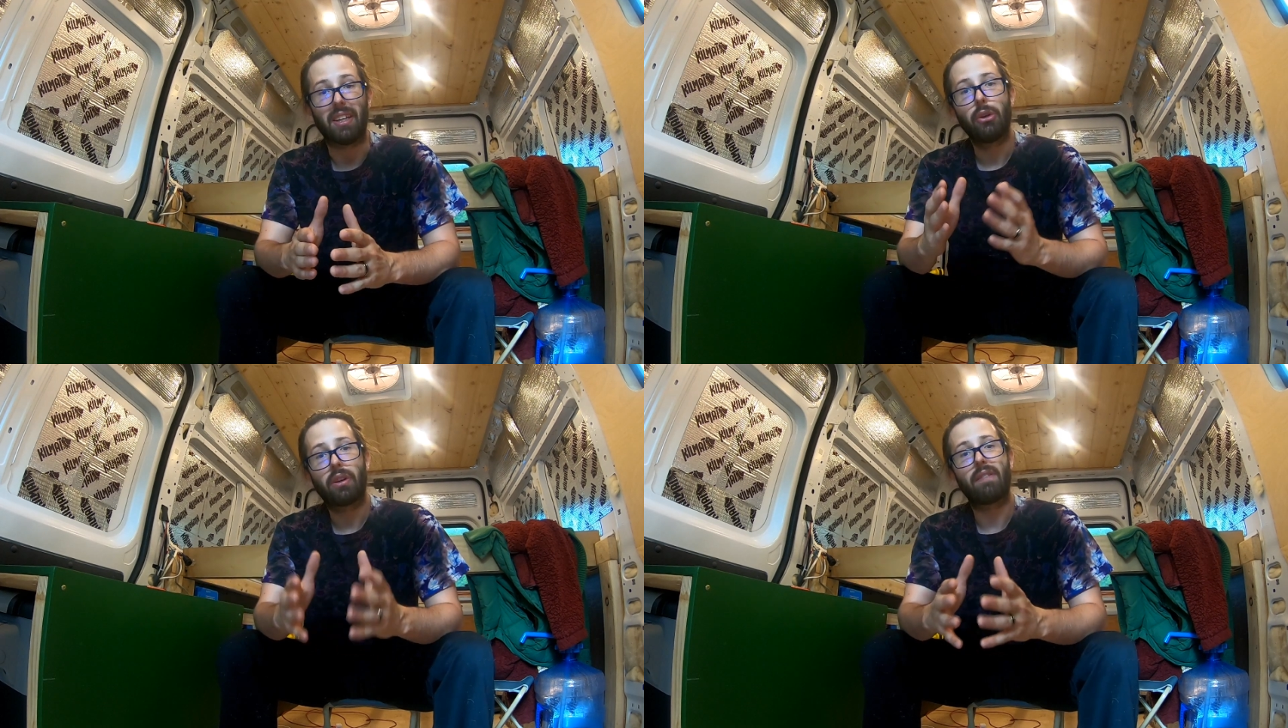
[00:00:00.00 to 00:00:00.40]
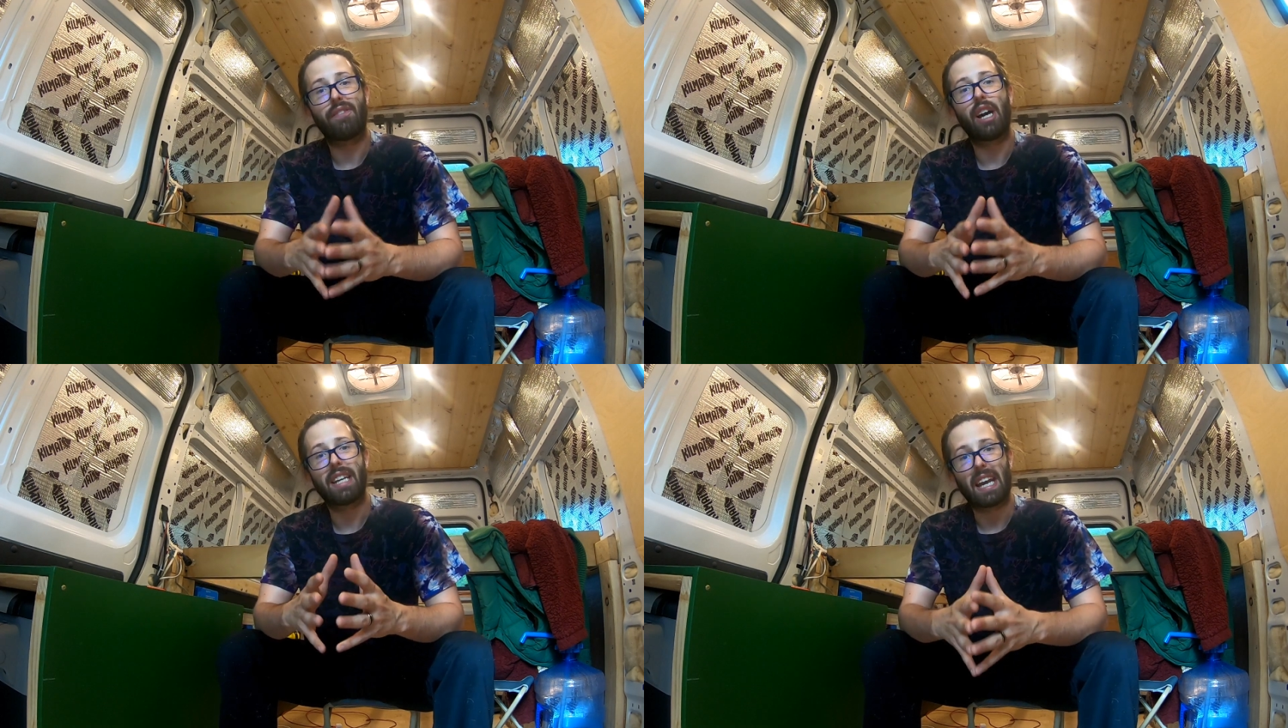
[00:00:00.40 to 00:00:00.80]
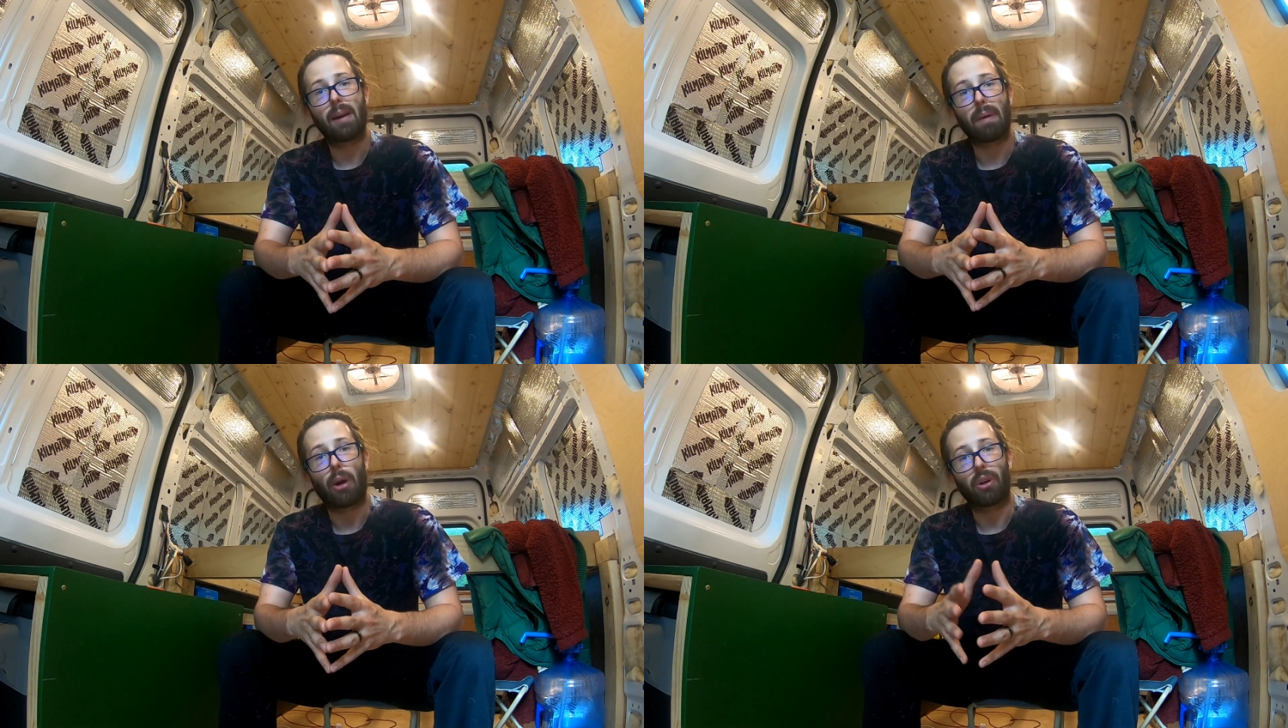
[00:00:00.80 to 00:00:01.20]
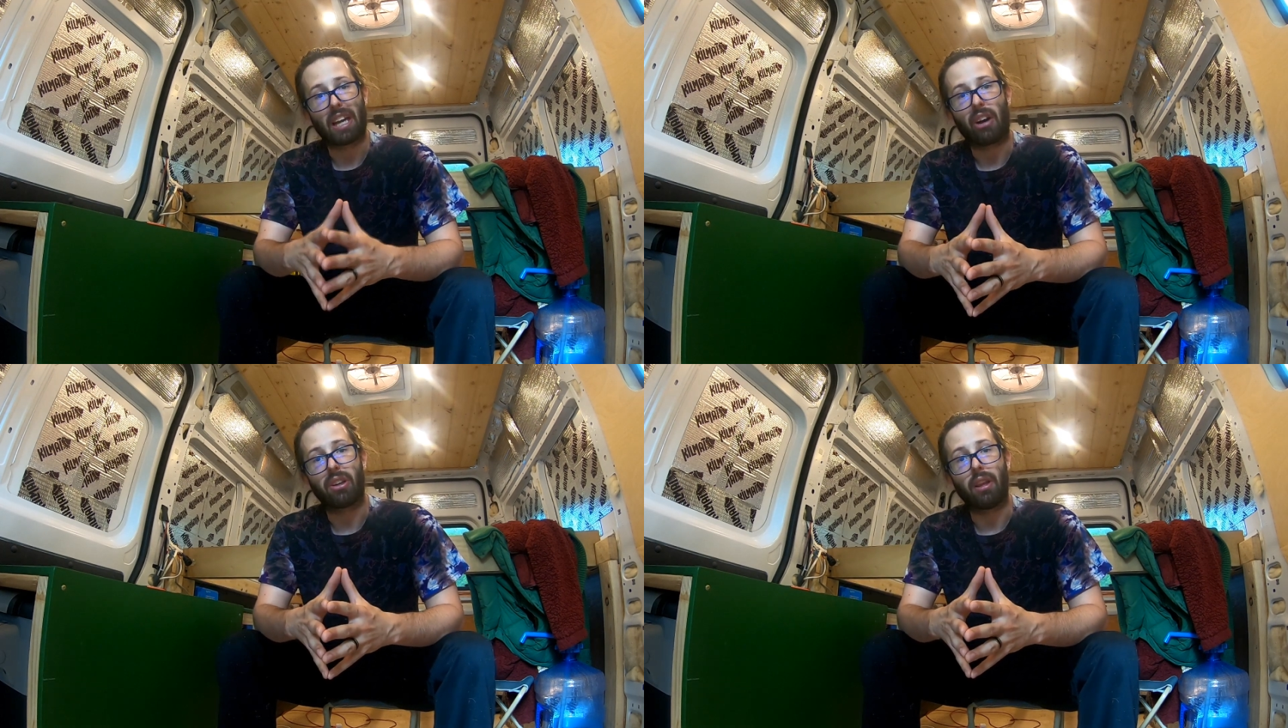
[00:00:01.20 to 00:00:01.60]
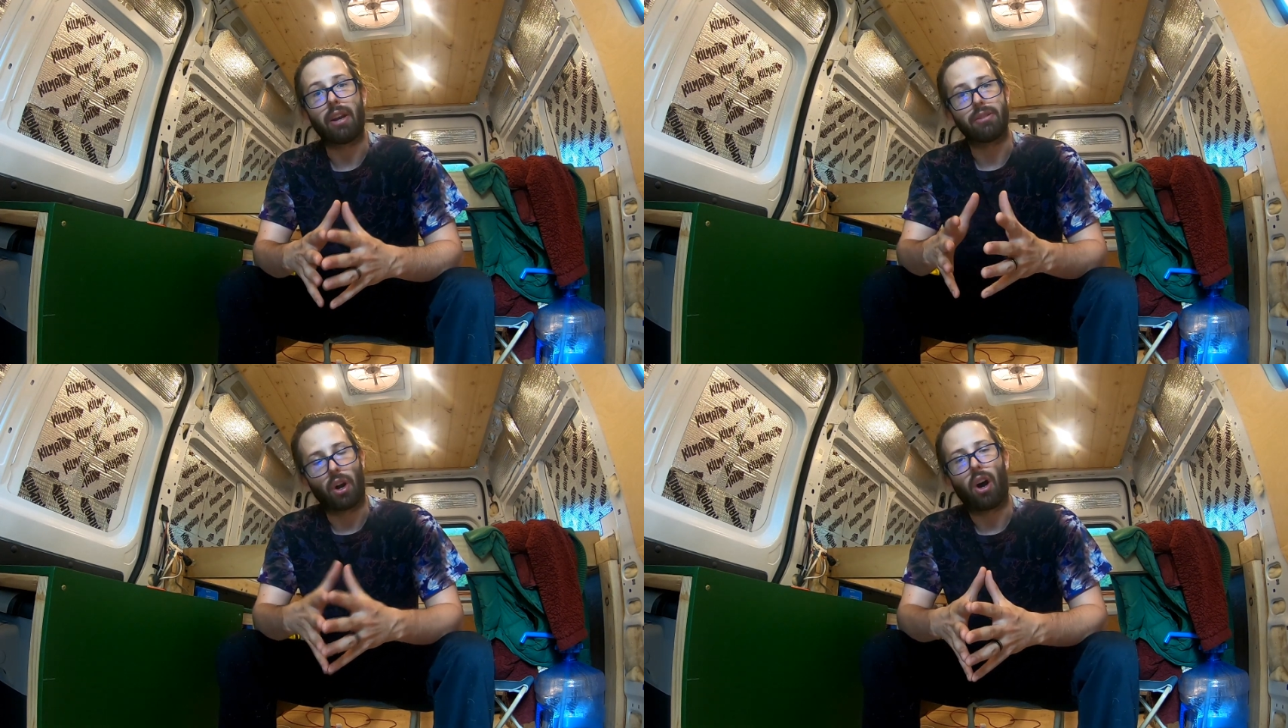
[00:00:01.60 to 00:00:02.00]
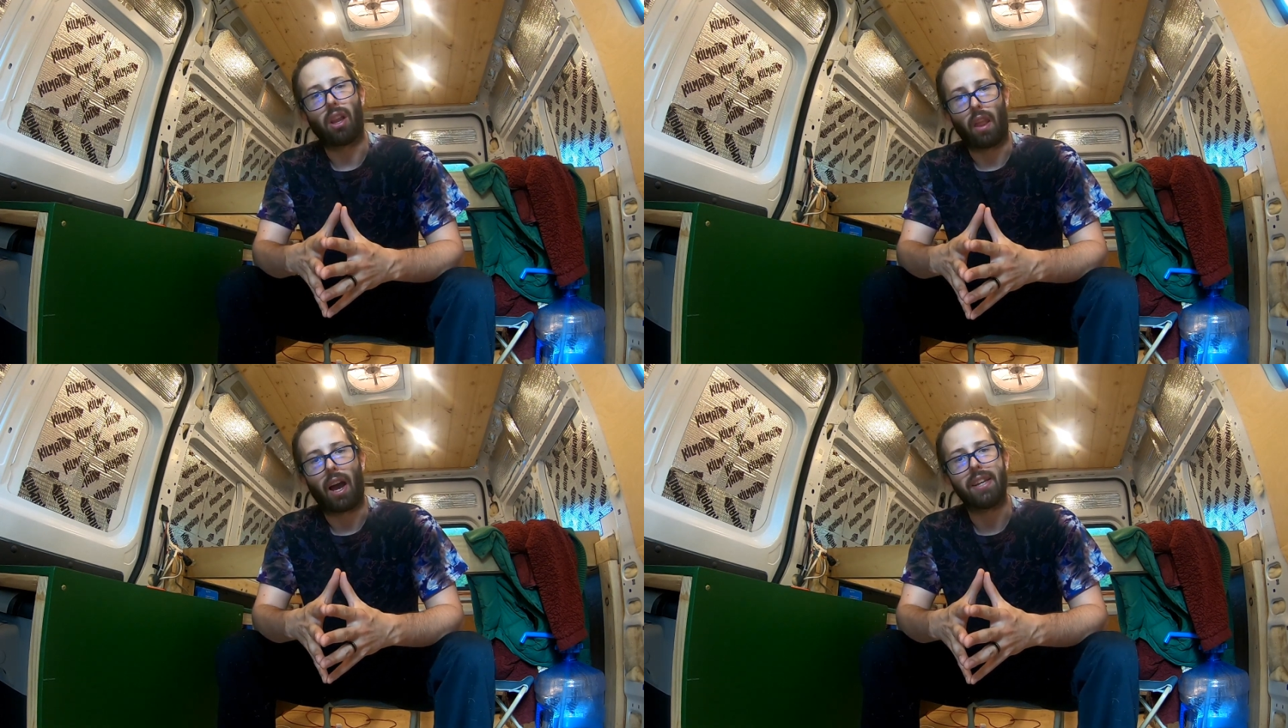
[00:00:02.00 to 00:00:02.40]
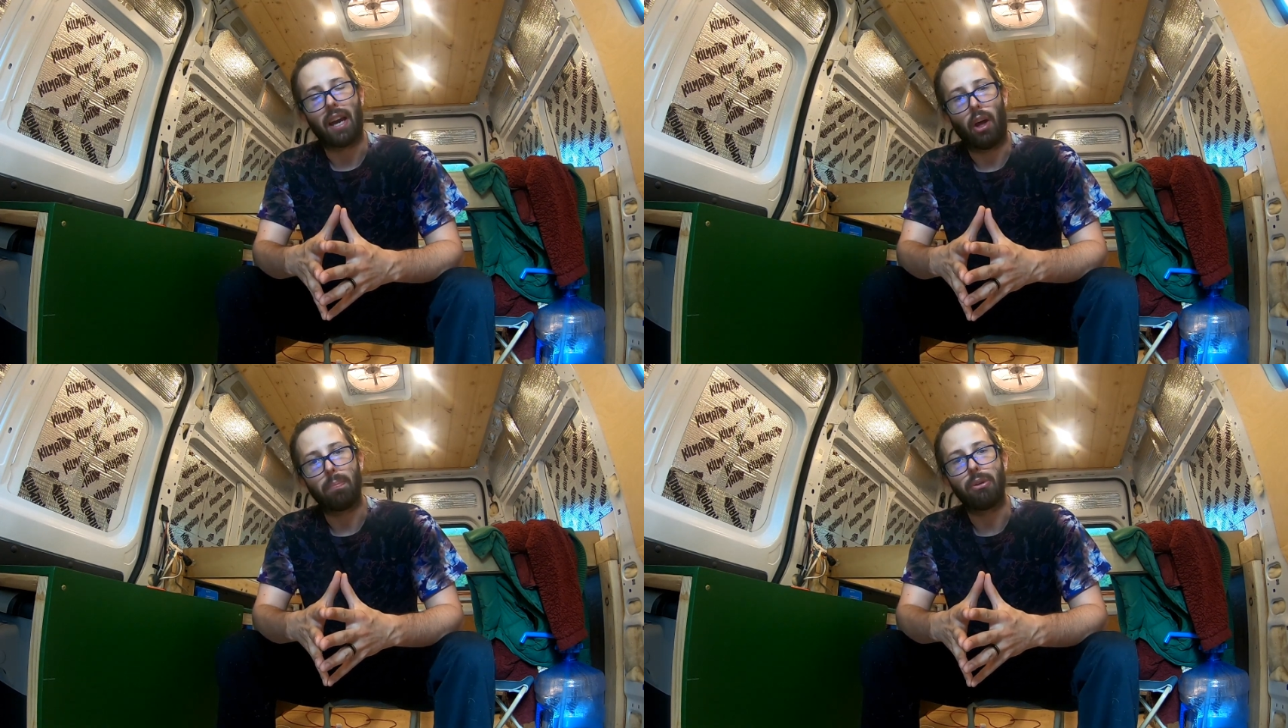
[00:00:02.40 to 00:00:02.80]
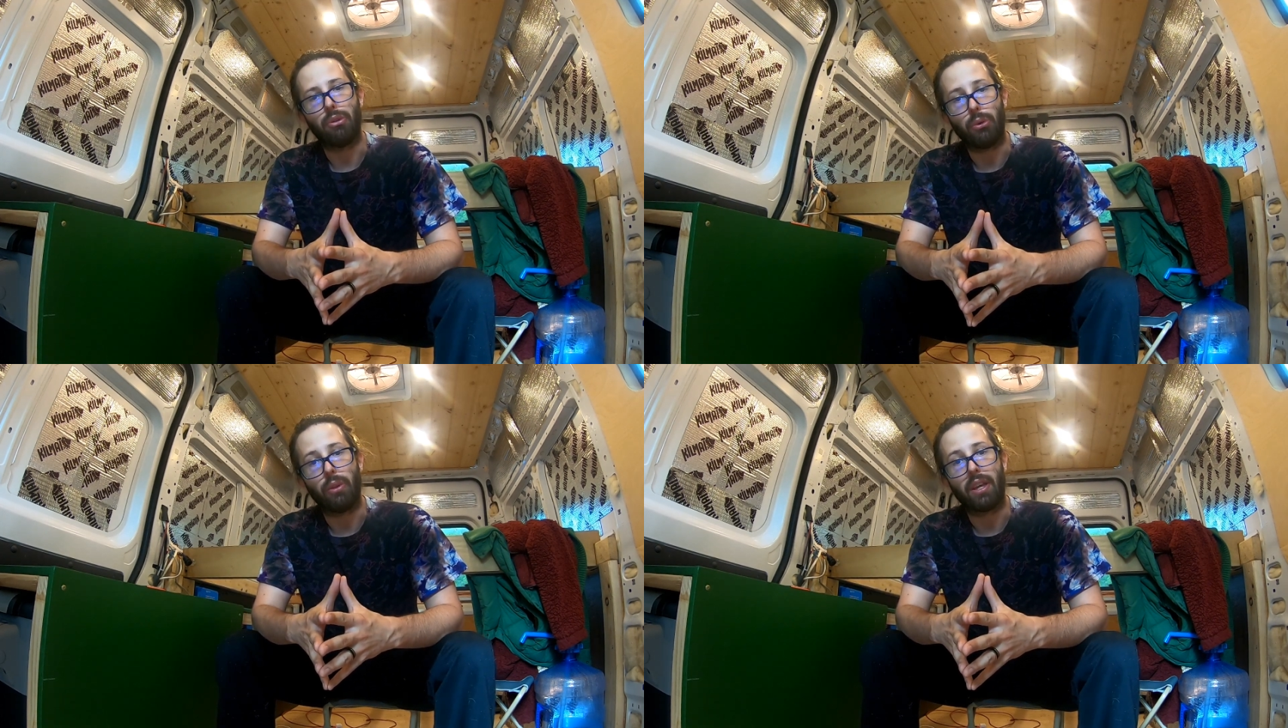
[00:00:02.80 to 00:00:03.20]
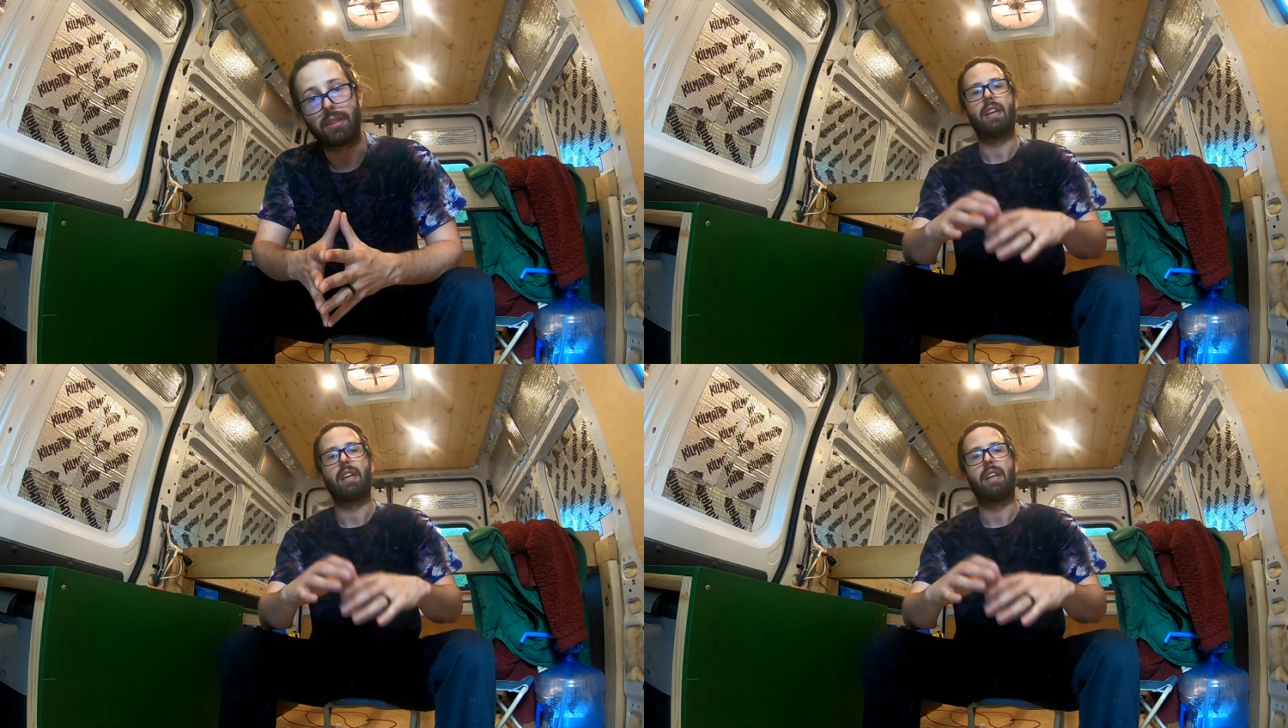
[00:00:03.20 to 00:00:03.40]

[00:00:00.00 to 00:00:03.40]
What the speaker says: You can find amp hour calculators online to help you do this.